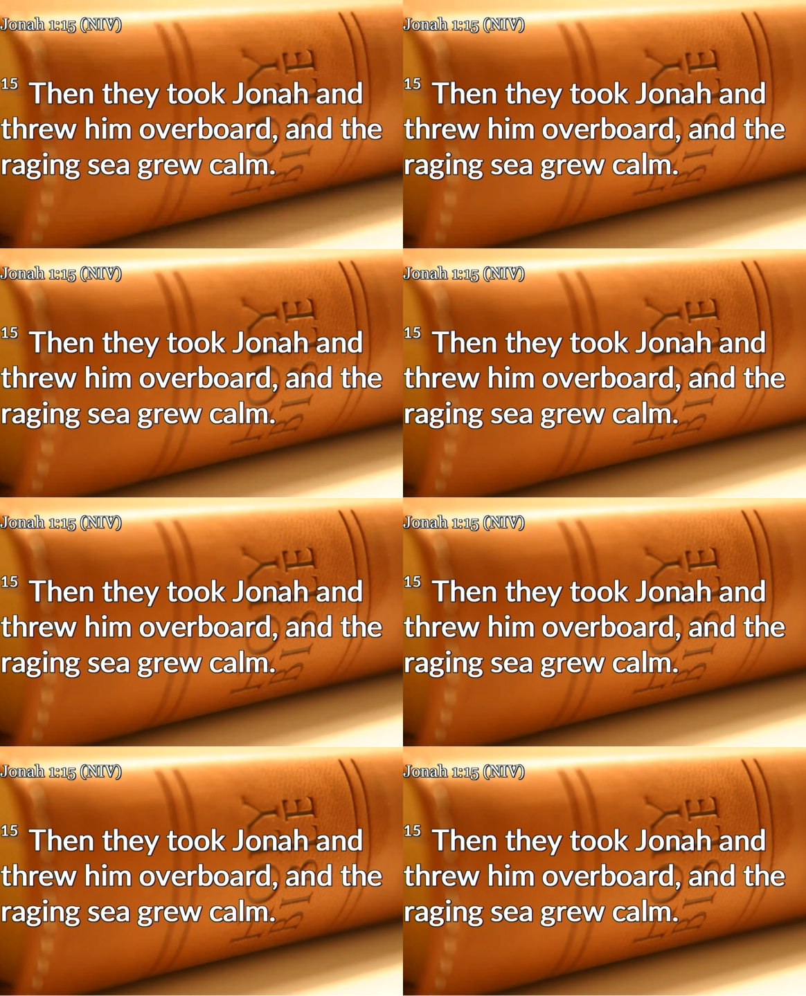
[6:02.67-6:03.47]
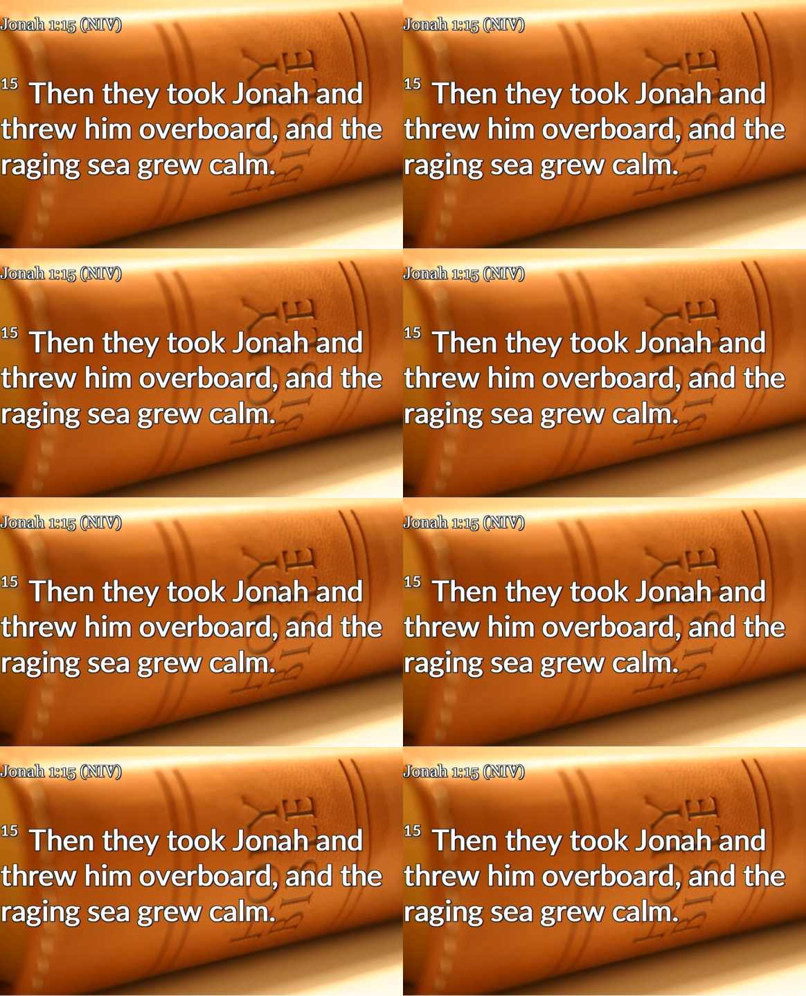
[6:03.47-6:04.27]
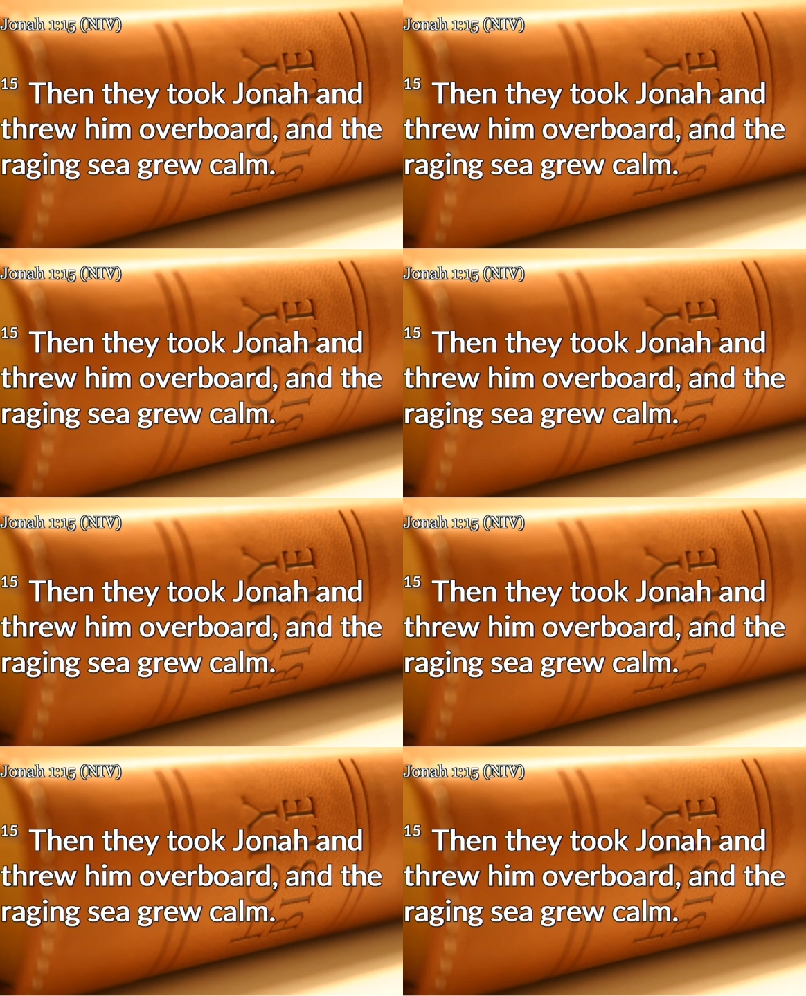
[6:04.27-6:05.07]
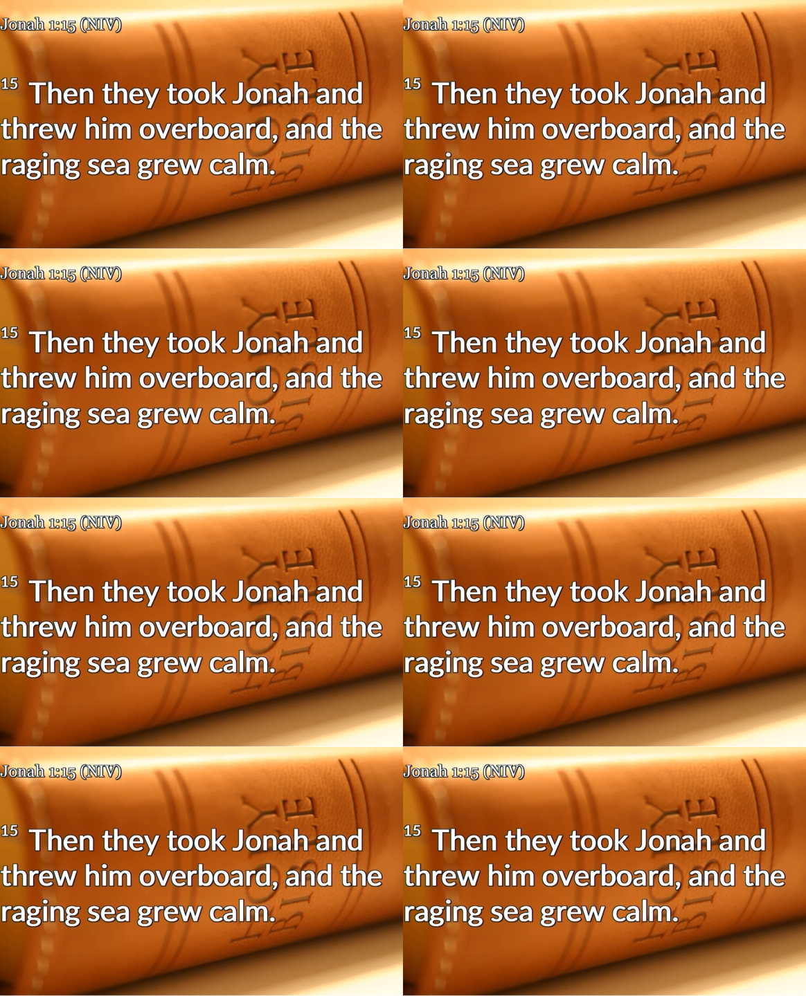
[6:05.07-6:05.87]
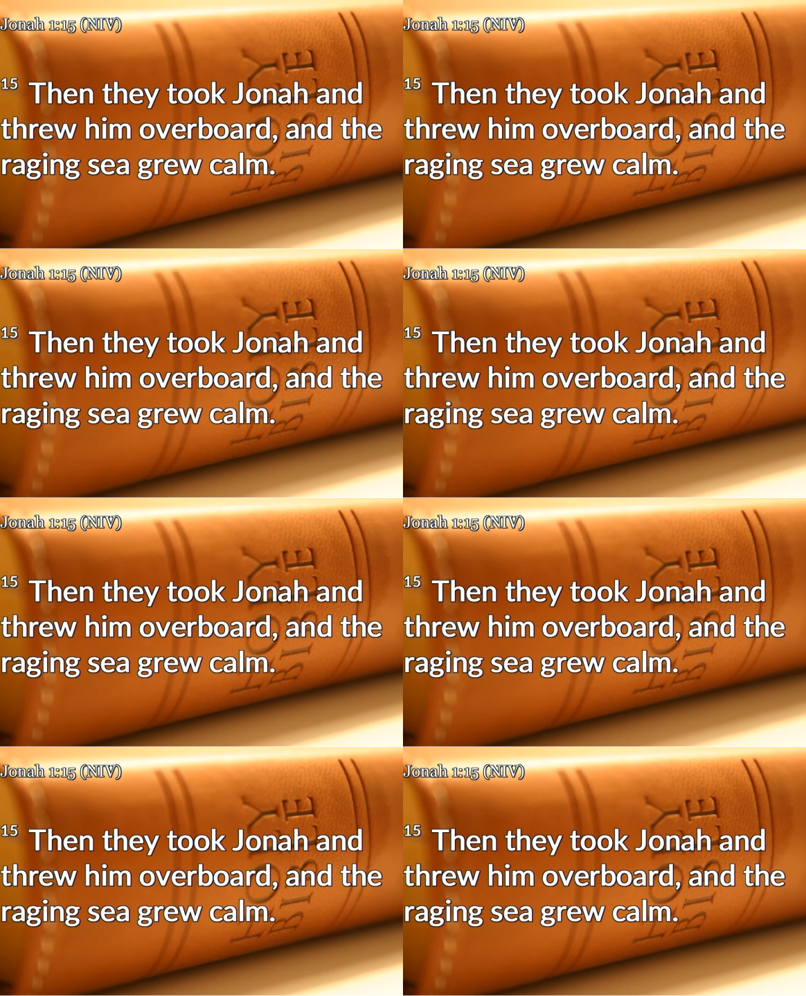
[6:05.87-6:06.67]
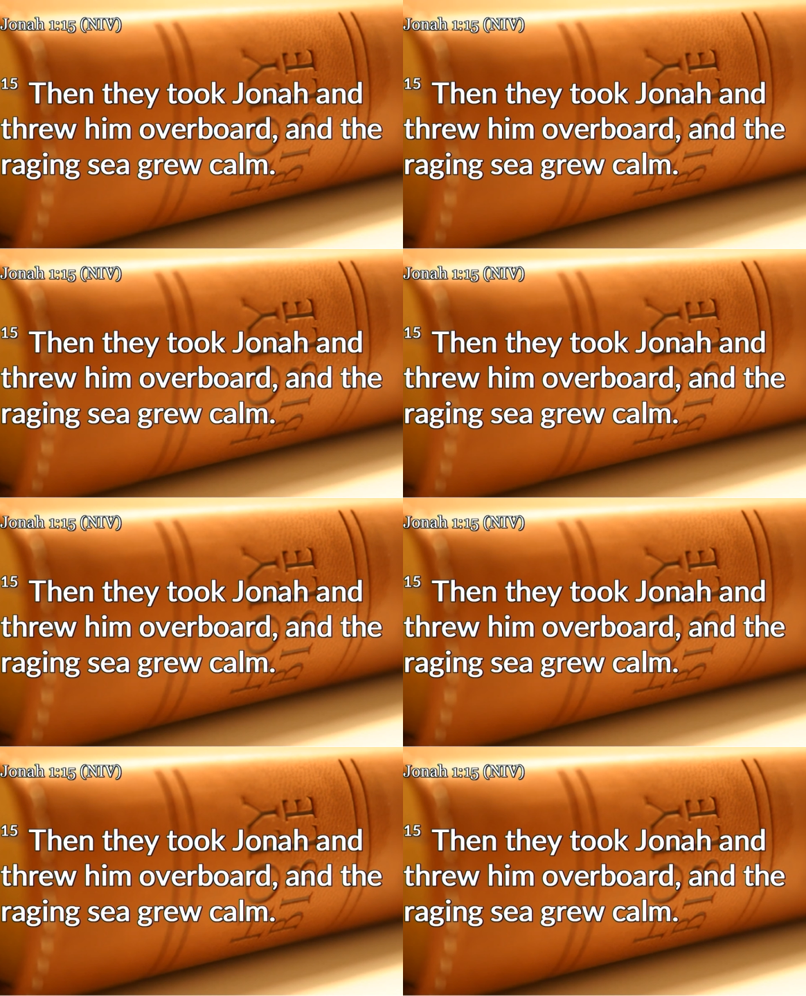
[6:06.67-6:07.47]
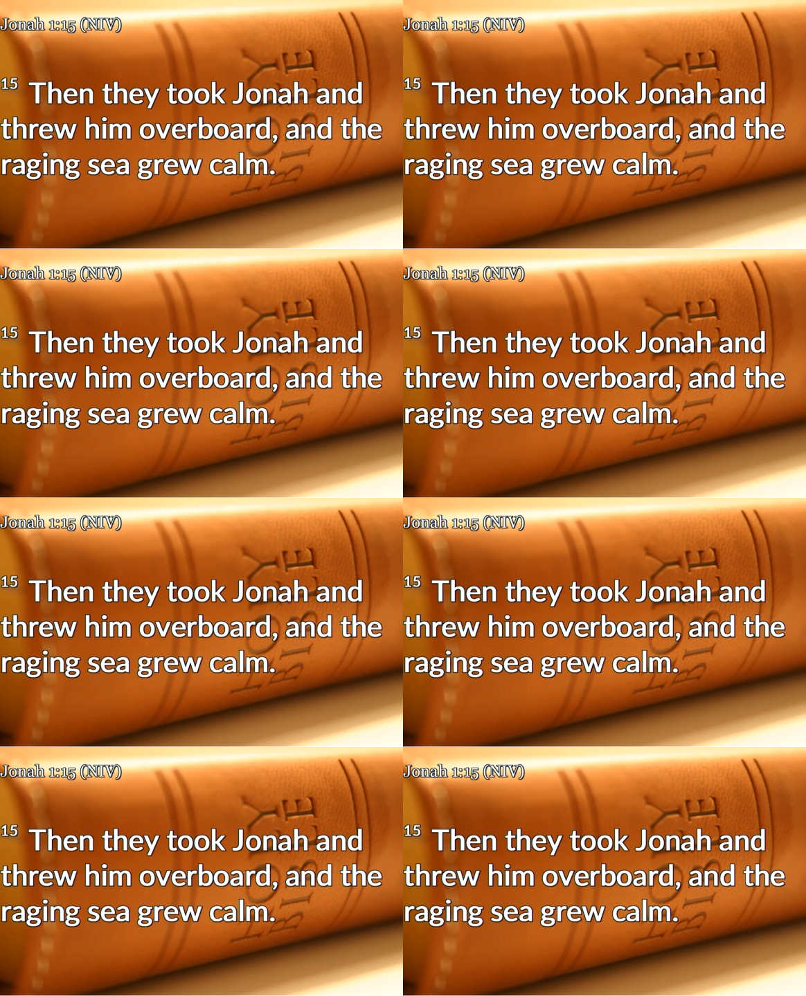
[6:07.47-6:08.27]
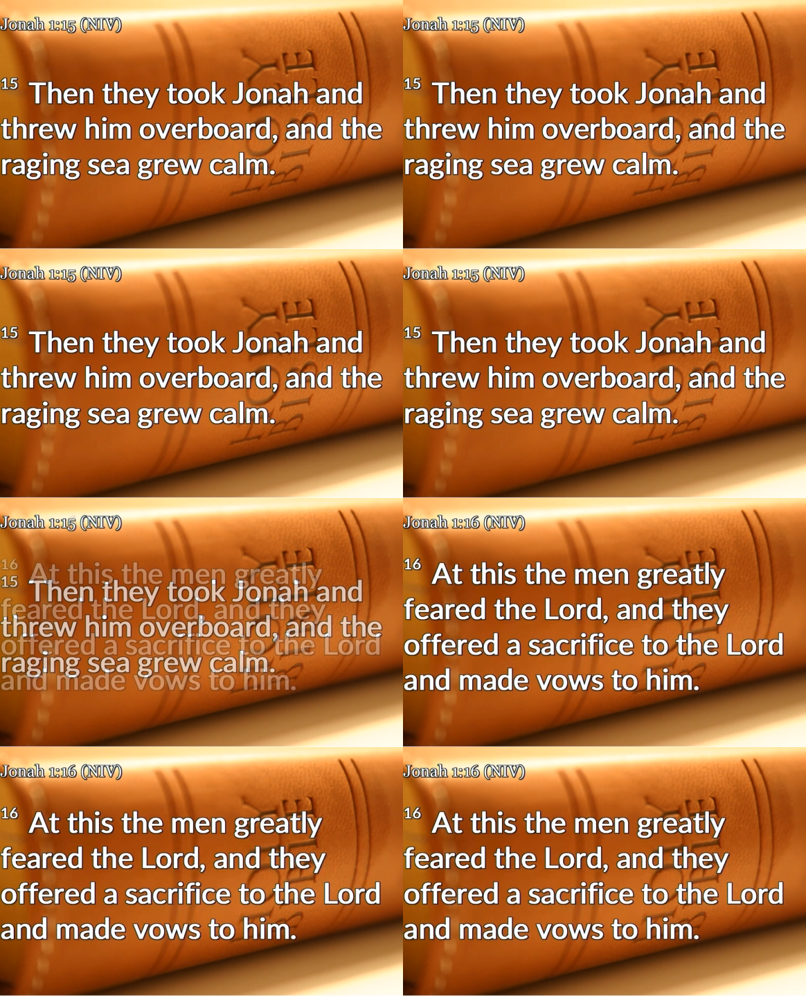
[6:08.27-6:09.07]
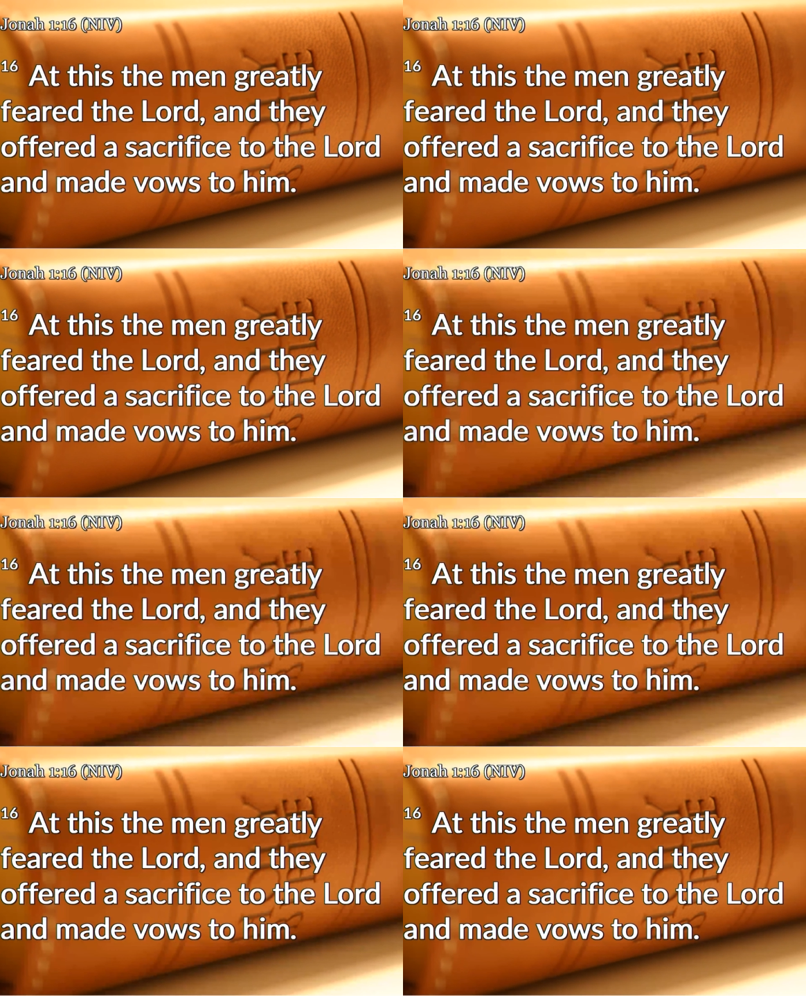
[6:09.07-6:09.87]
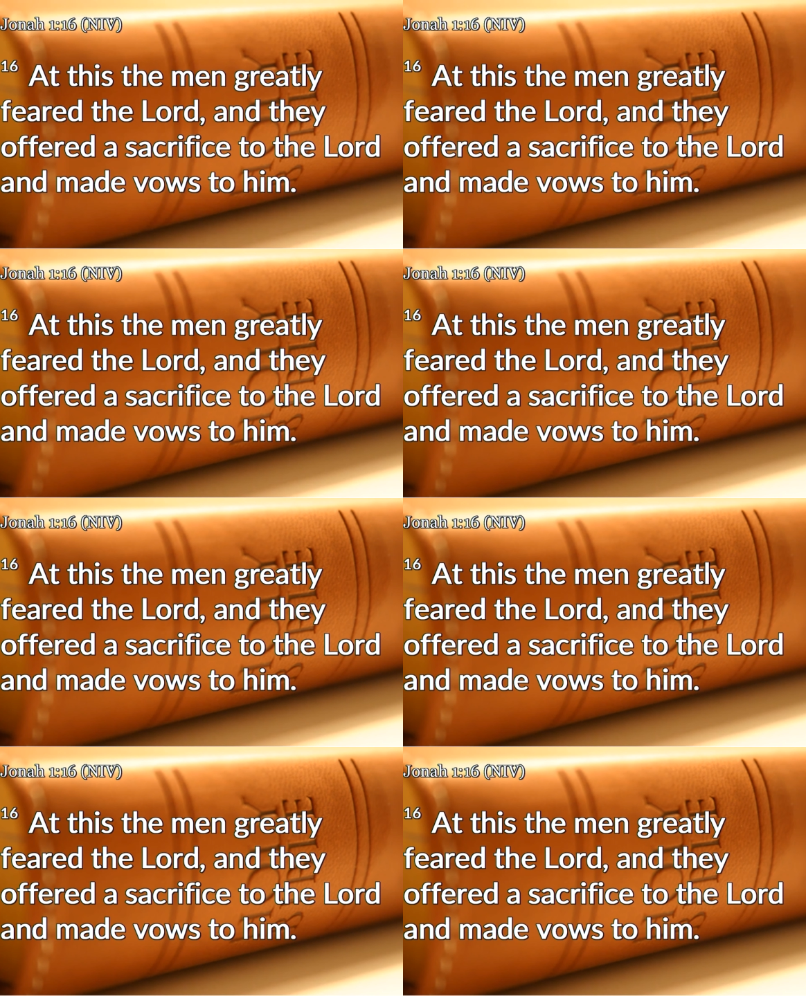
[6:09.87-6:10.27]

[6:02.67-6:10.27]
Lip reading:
No face is visible, so there are no lips to read.